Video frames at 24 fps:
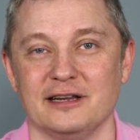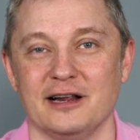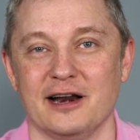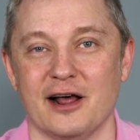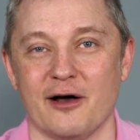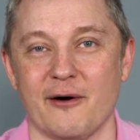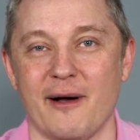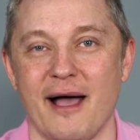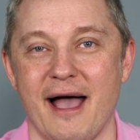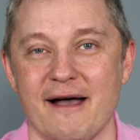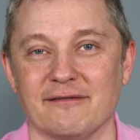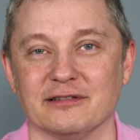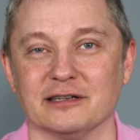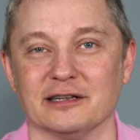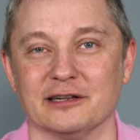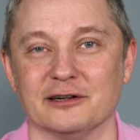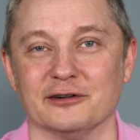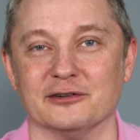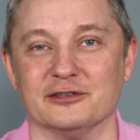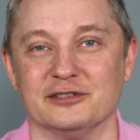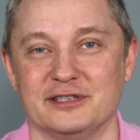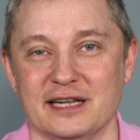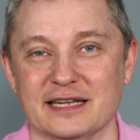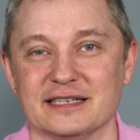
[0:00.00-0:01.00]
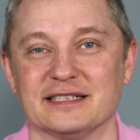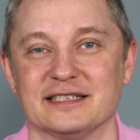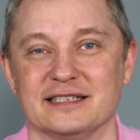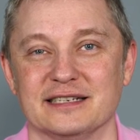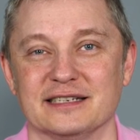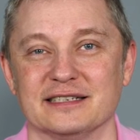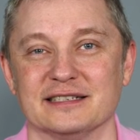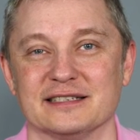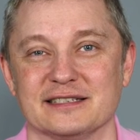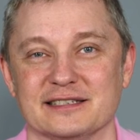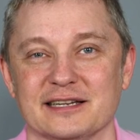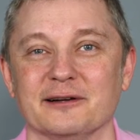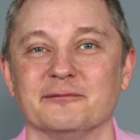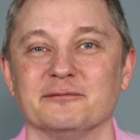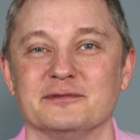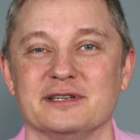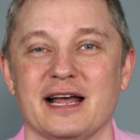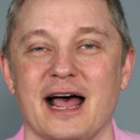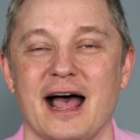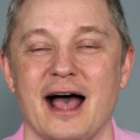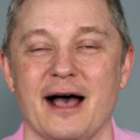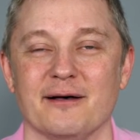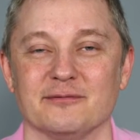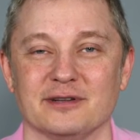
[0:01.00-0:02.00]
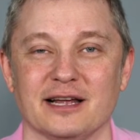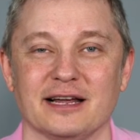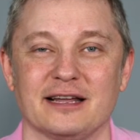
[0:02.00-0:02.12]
you know, have a little distance sometimes.